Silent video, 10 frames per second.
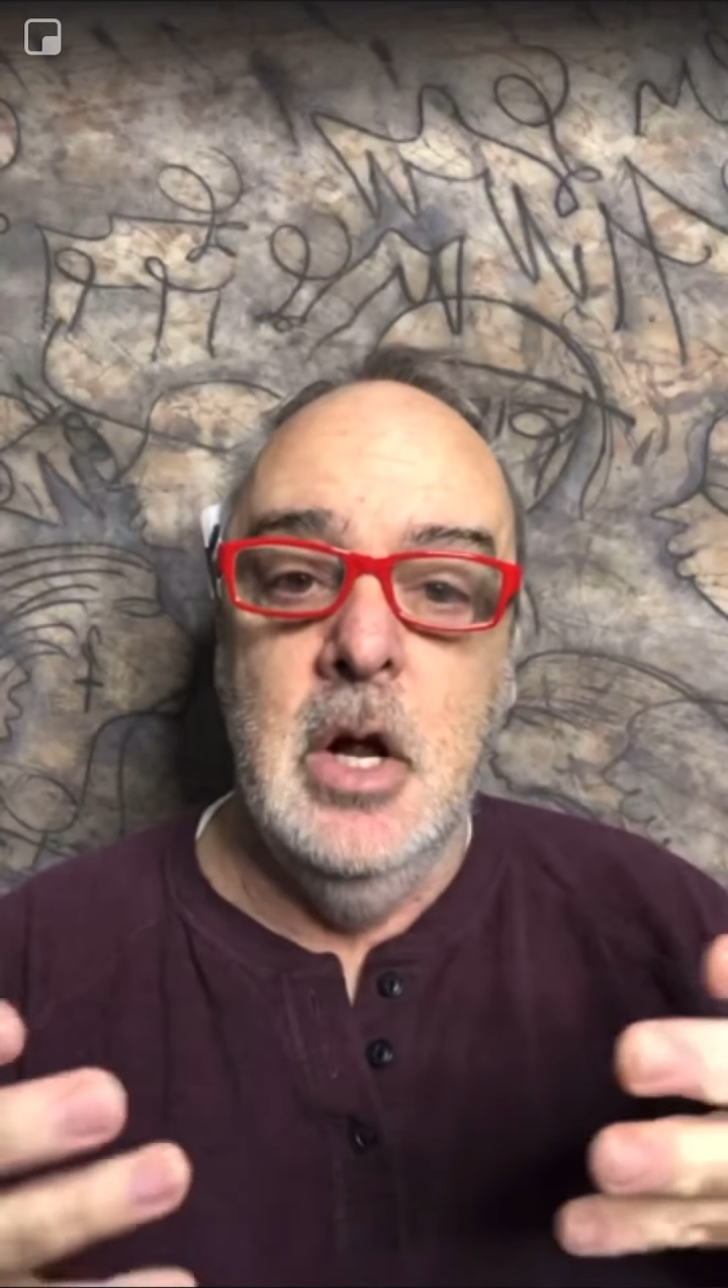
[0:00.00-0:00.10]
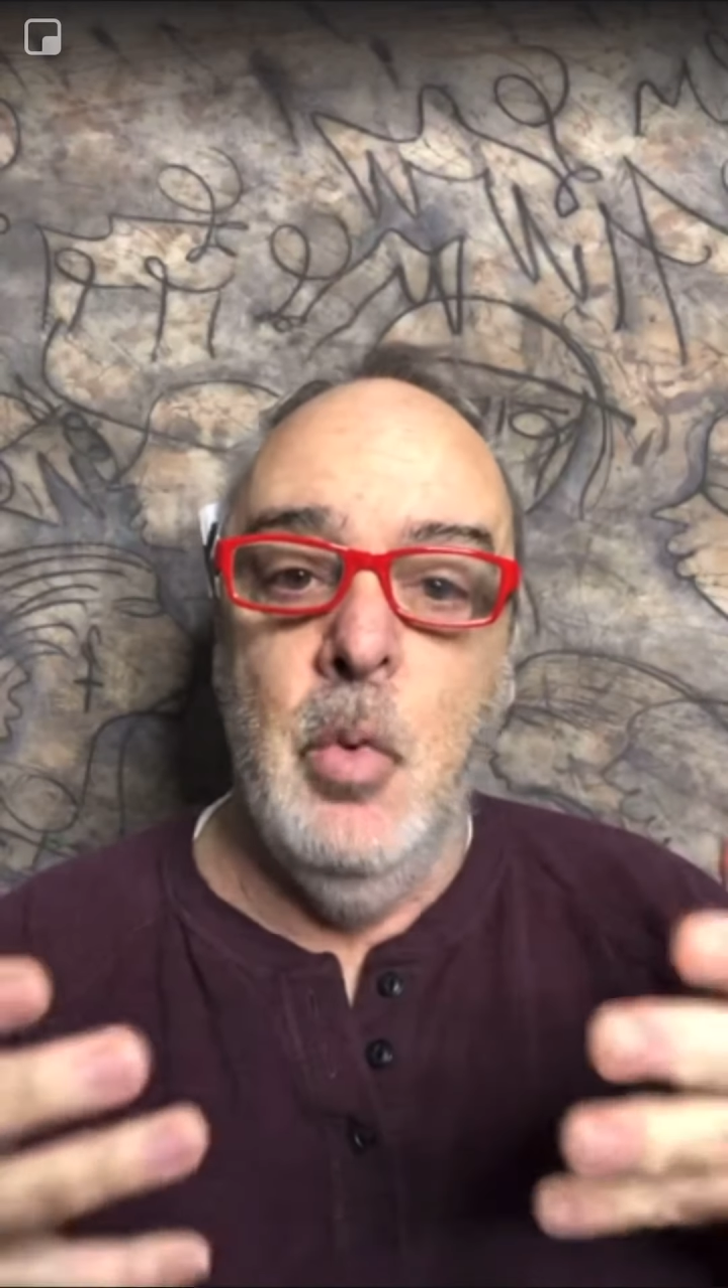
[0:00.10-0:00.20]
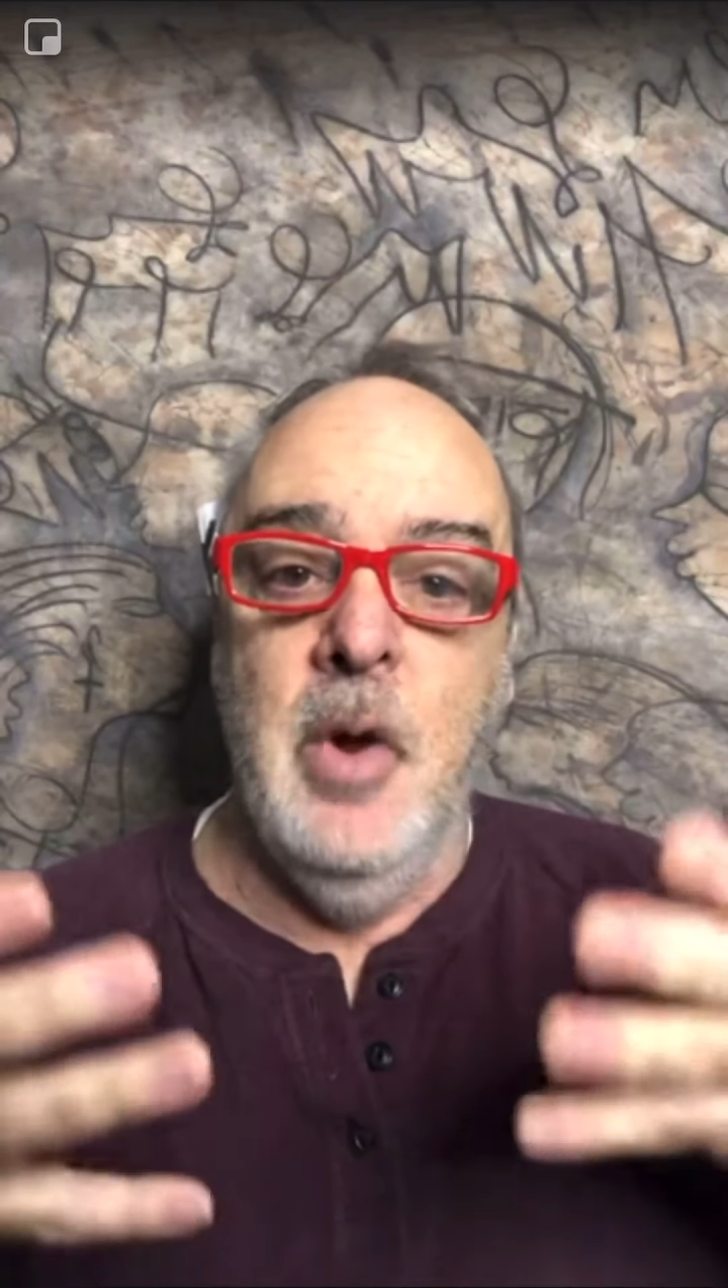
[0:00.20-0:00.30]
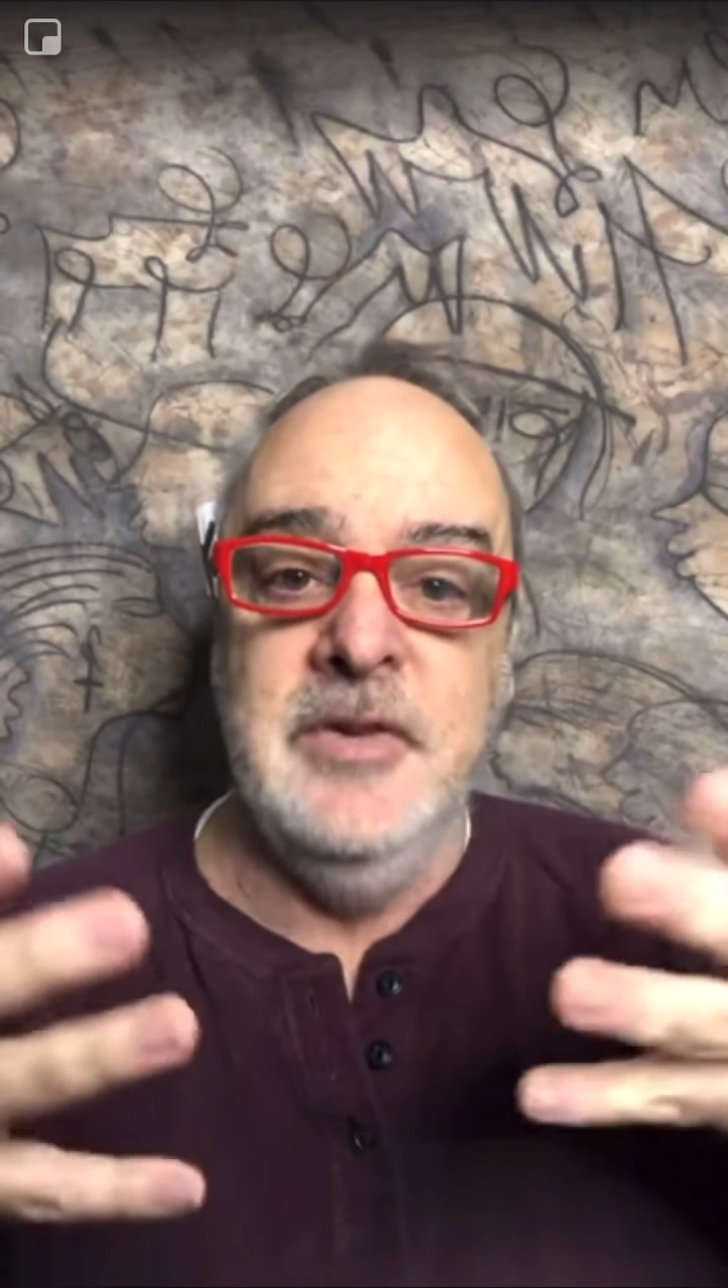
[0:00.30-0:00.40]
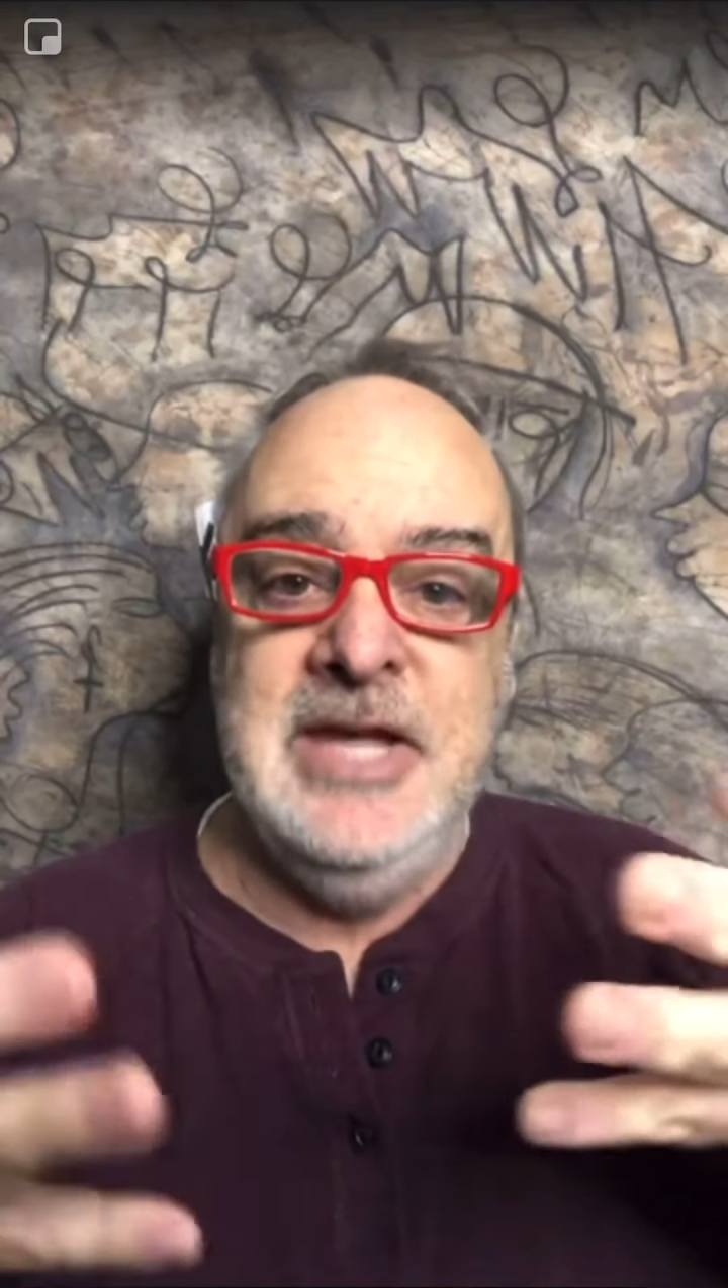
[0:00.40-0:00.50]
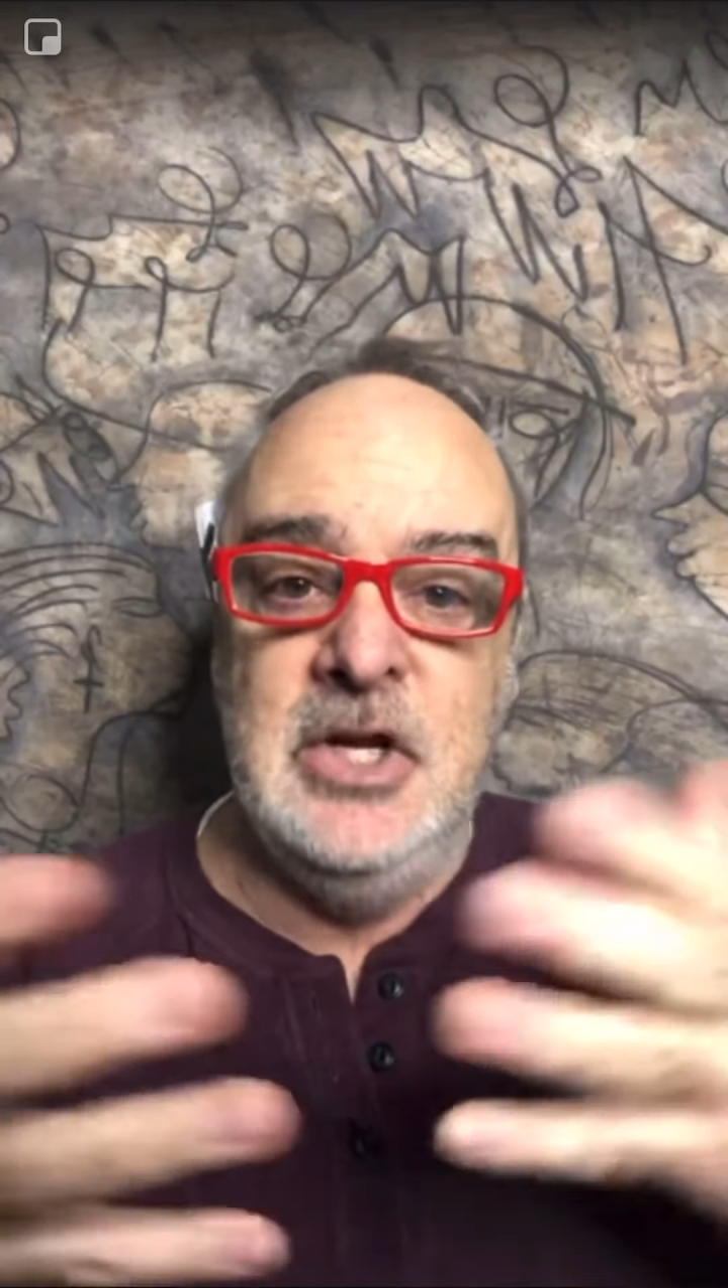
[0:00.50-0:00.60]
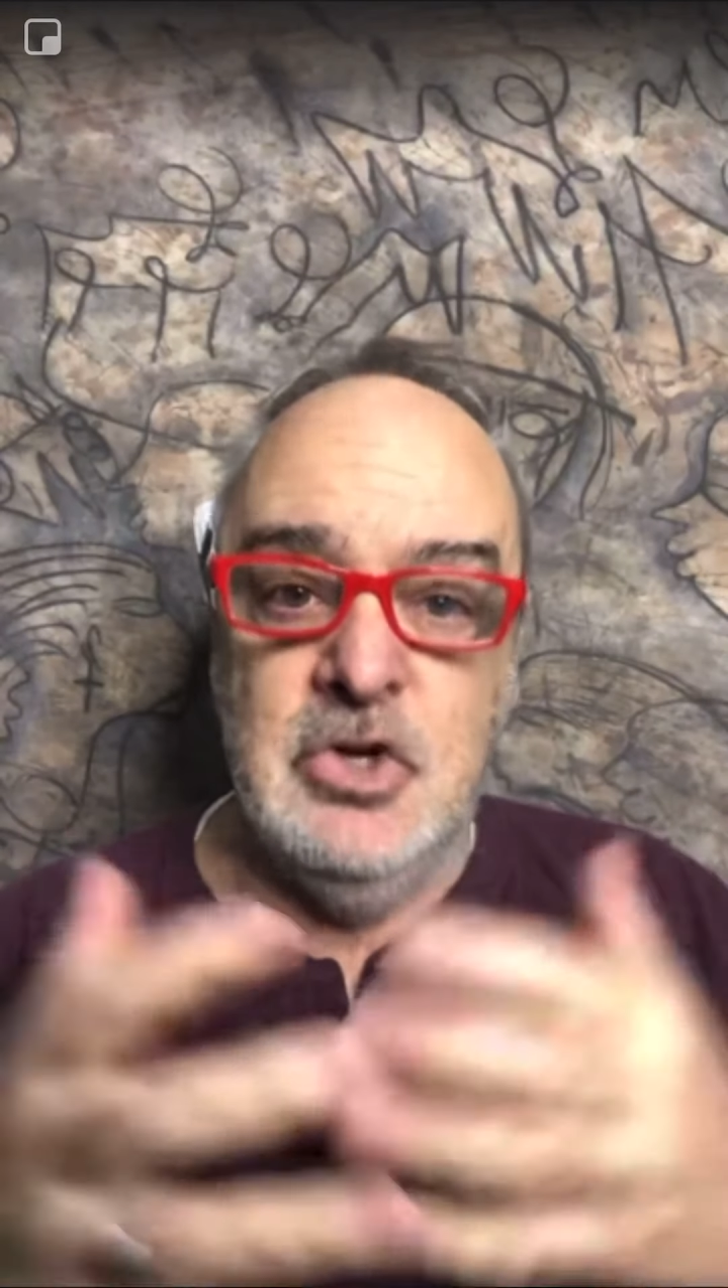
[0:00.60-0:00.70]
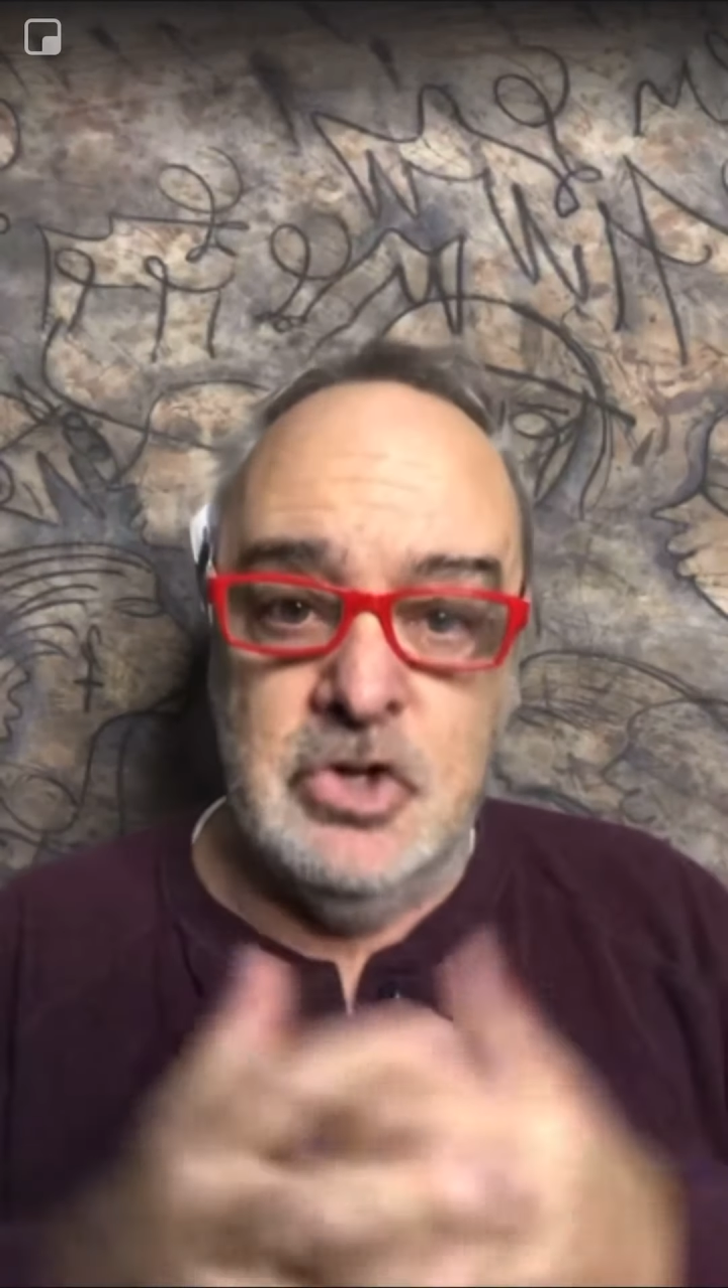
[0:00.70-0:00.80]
what teachers